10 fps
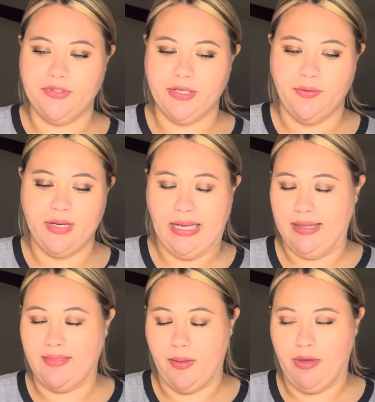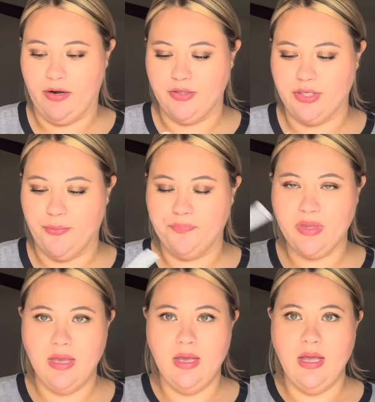So, and I like that better. So
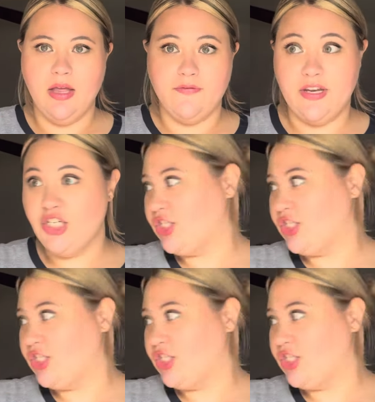finish